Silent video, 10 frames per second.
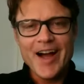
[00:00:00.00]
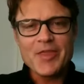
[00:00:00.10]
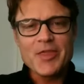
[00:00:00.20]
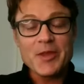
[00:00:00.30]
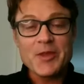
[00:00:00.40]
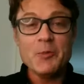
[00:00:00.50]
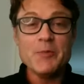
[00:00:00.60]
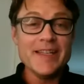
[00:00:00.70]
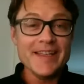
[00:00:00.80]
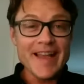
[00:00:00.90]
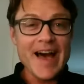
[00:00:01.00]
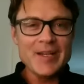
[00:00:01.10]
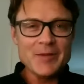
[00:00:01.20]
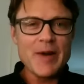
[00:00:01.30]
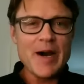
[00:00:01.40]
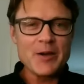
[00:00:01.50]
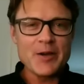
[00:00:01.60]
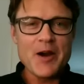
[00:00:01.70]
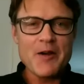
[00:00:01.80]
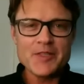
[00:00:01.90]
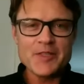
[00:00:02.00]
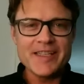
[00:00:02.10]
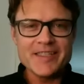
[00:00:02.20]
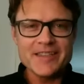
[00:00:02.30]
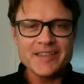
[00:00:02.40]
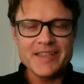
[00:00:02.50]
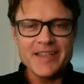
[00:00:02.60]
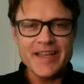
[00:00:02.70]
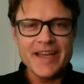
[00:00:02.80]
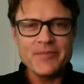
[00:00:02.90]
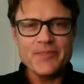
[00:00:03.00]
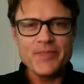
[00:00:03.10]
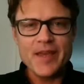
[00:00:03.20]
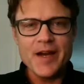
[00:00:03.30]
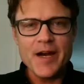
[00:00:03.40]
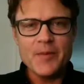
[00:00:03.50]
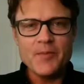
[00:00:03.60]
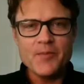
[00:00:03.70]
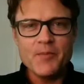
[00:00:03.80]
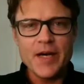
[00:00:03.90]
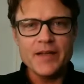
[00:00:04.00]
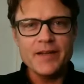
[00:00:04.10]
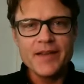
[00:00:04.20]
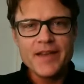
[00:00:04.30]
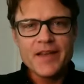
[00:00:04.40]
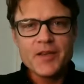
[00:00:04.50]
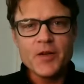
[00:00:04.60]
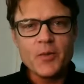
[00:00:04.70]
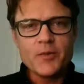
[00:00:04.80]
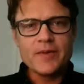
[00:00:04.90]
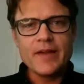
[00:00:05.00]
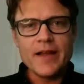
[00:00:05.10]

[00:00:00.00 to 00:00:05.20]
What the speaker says: I think they'll be delighted by our conversation today. But you know,